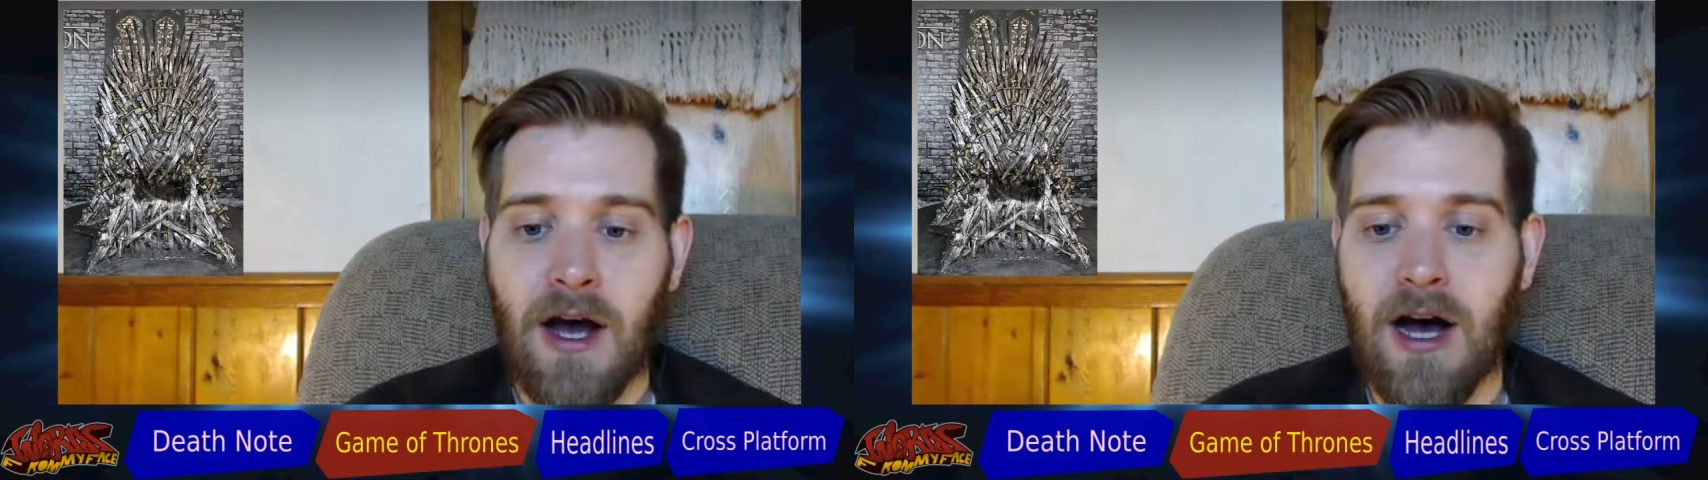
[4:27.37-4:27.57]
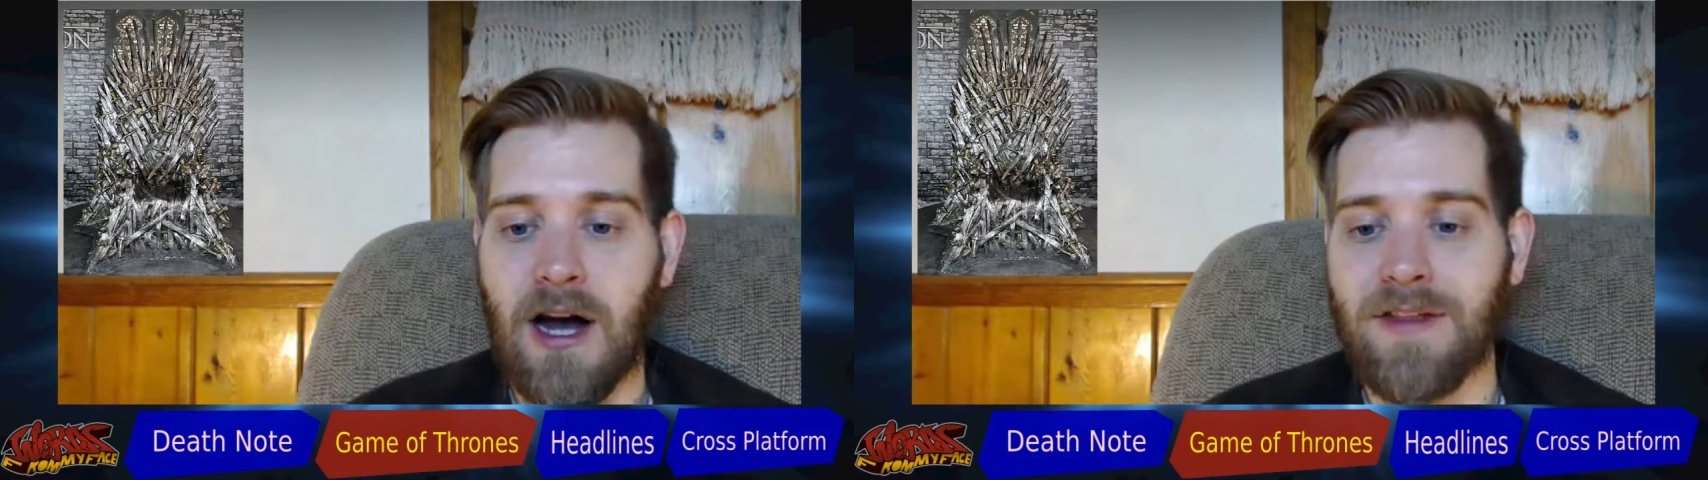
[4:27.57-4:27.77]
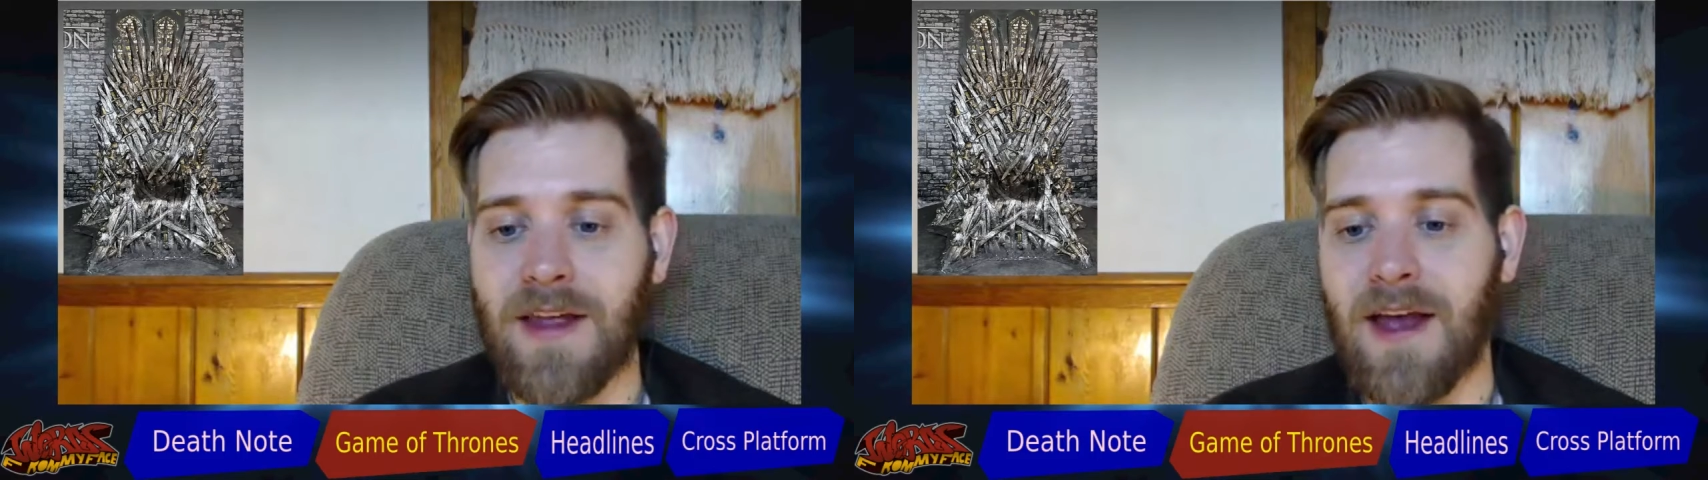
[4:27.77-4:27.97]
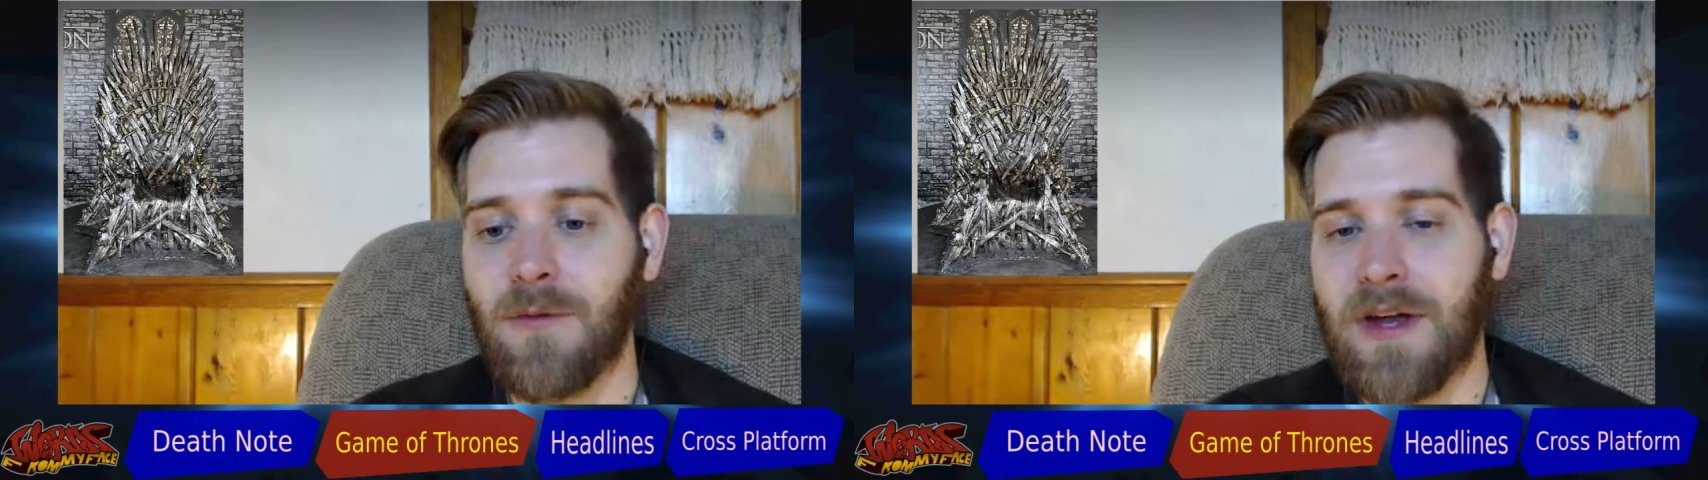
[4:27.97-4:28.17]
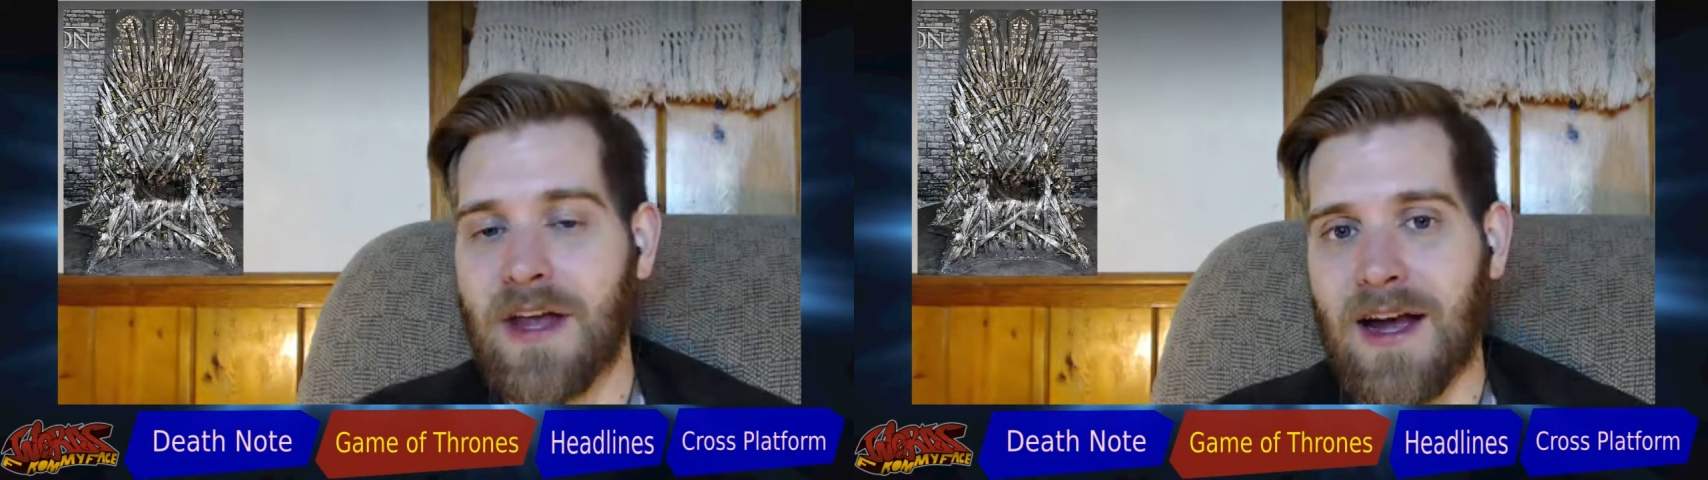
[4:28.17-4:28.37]
Uh, then
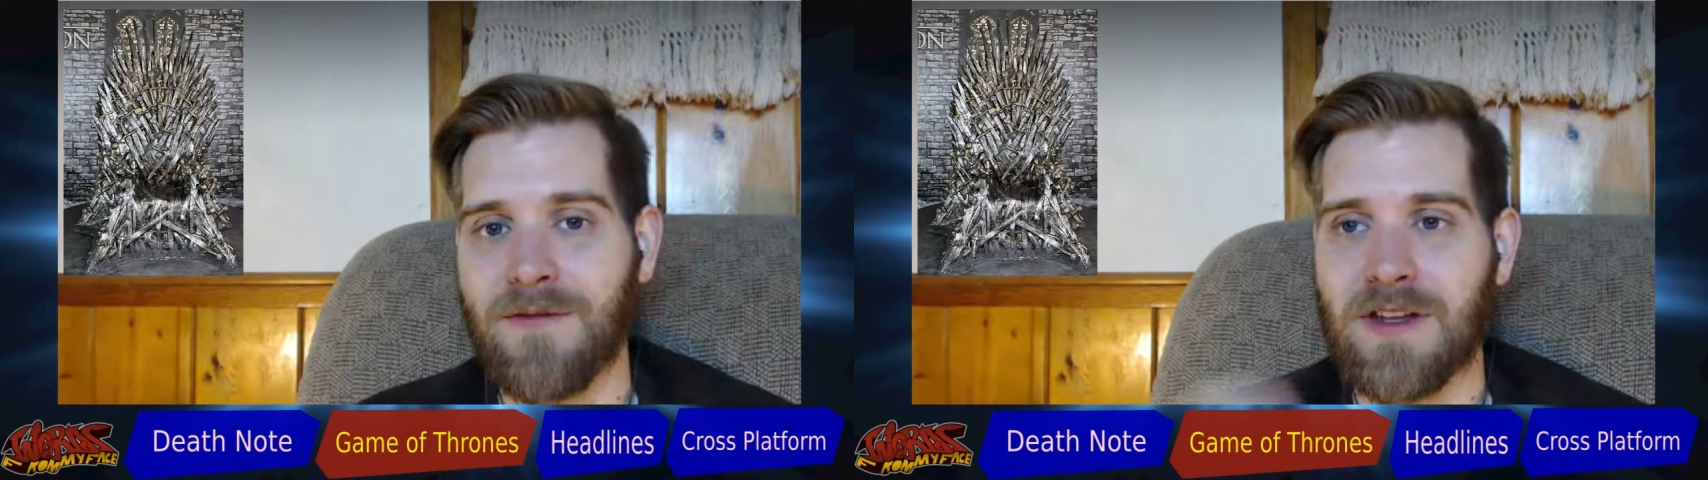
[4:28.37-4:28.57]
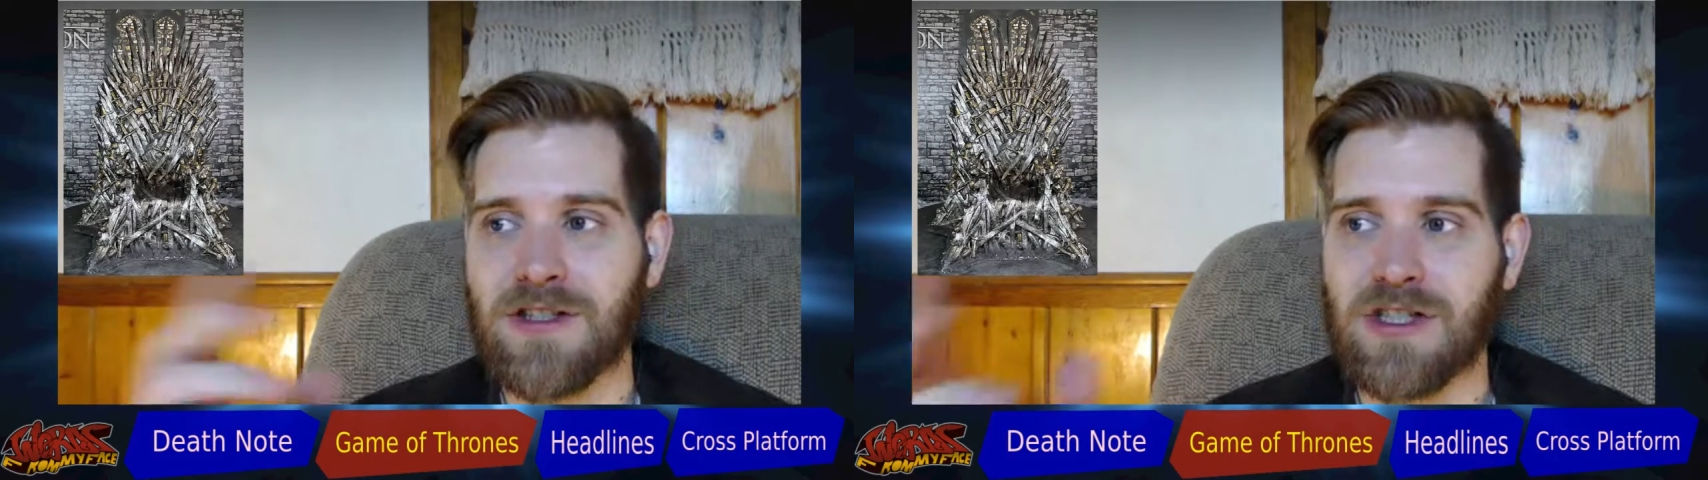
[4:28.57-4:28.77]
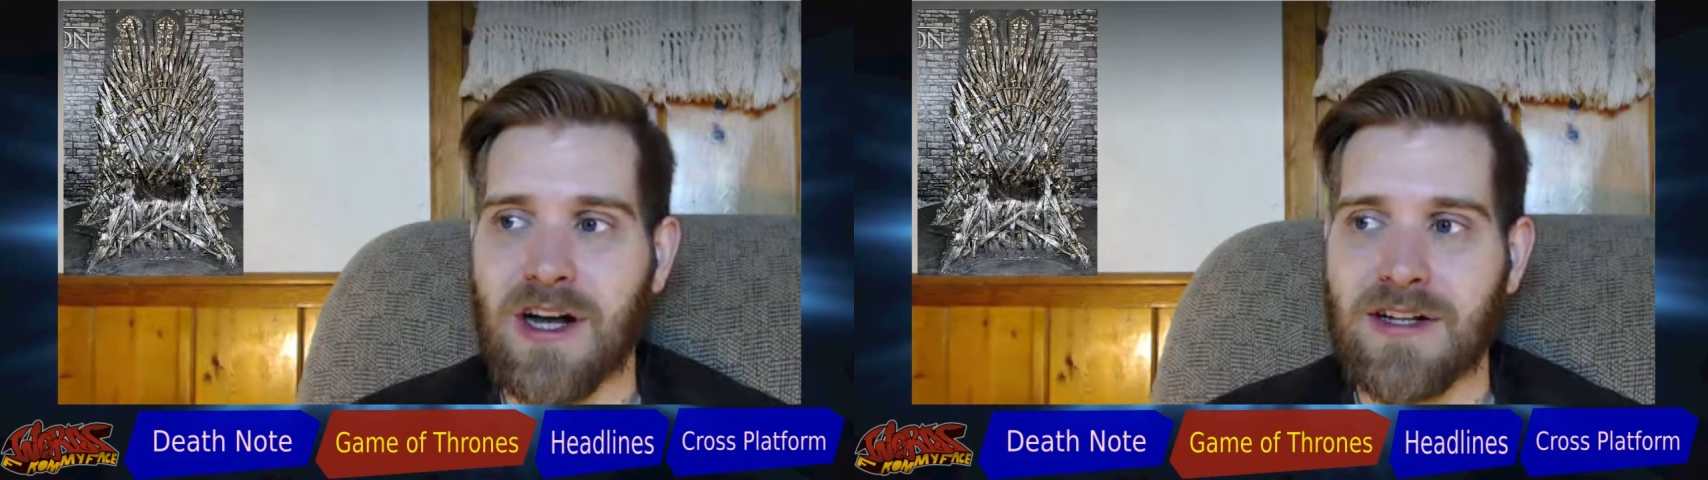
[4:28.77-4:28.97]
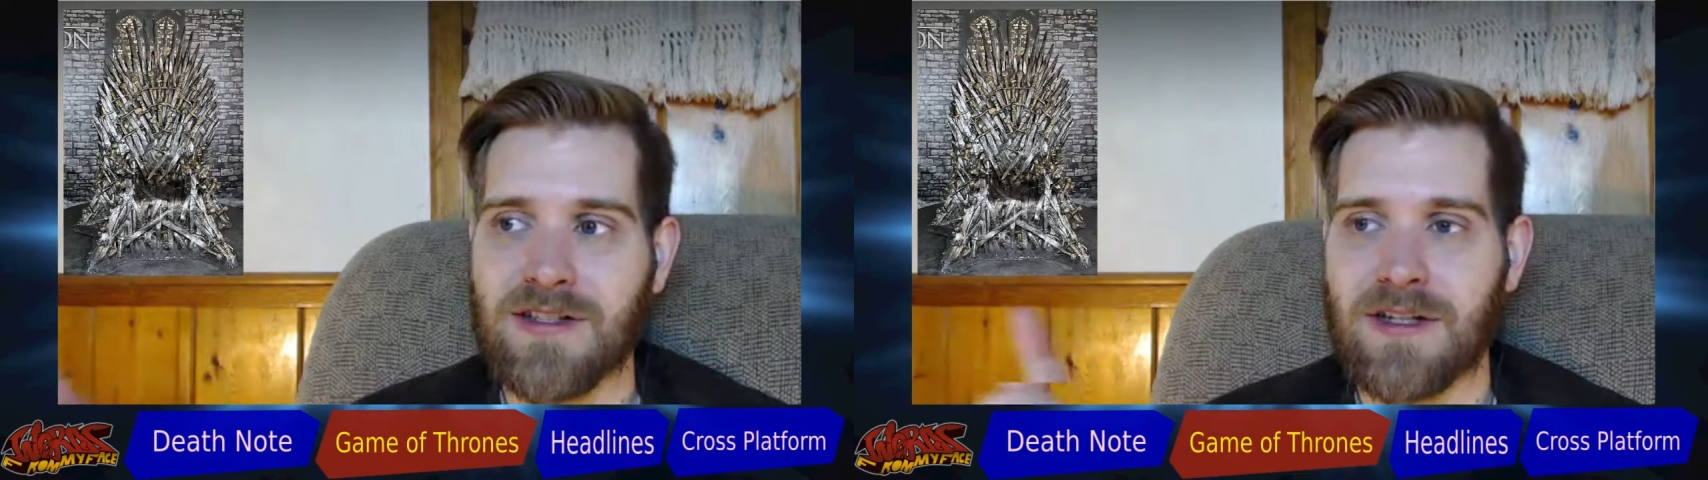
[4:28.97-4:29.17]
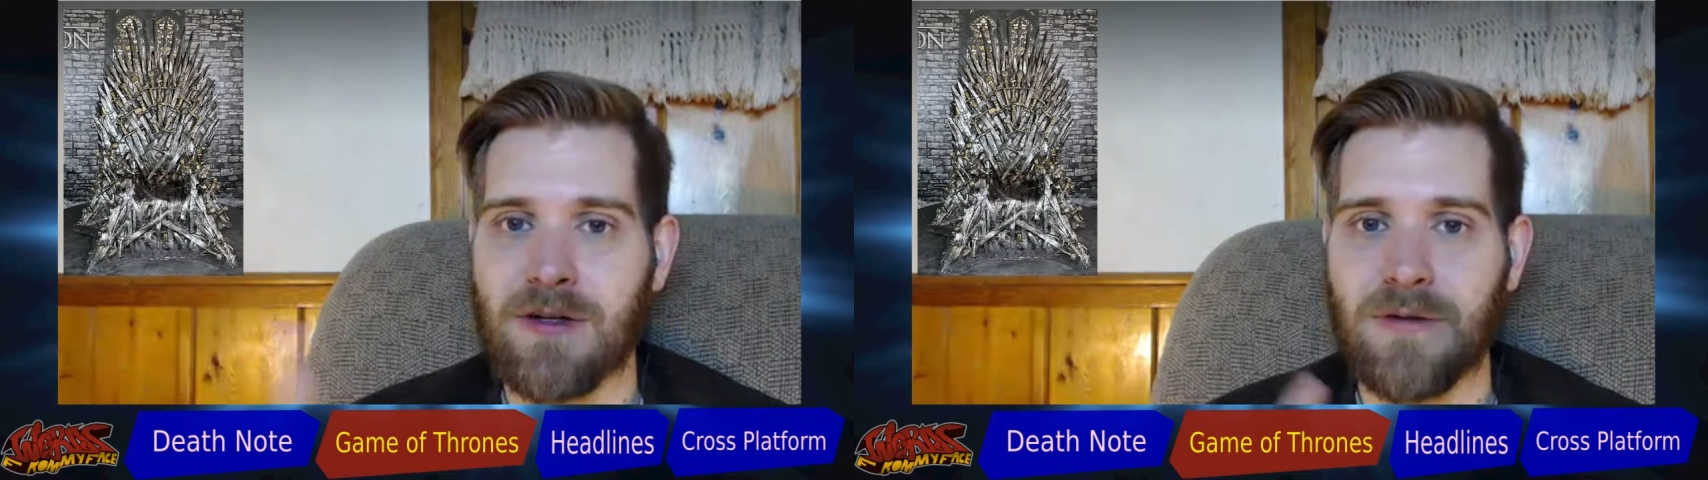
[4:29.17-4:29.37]
we have the Jon
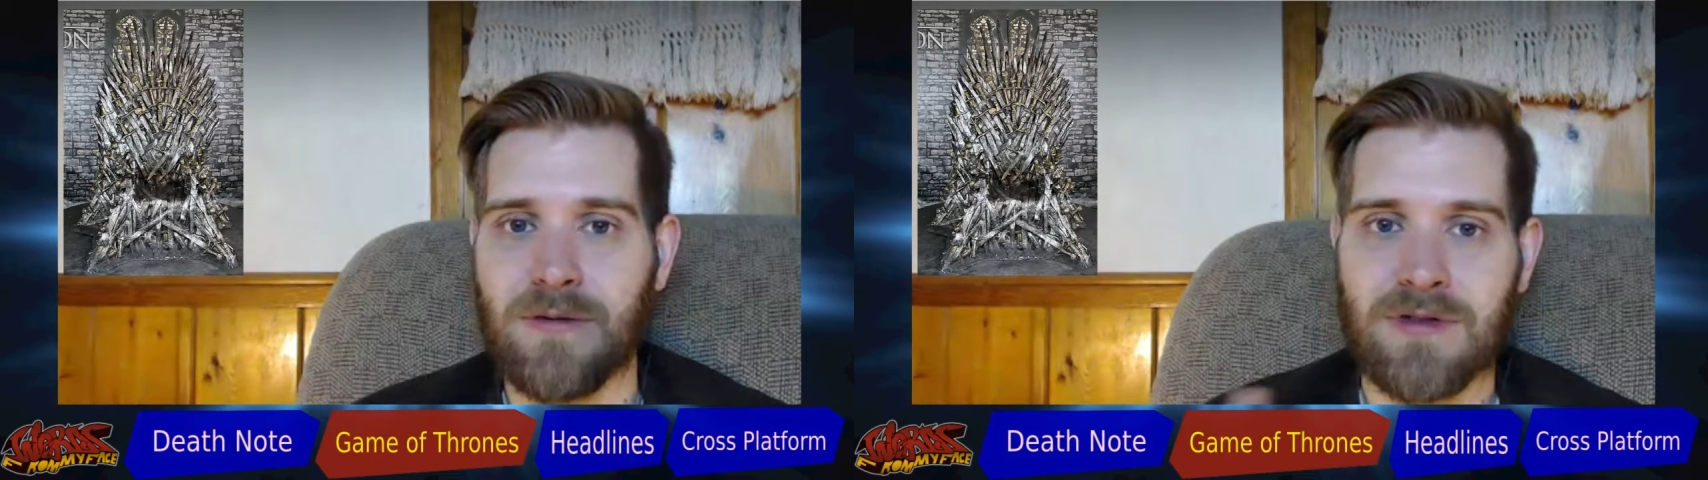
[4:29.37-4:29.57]
Snow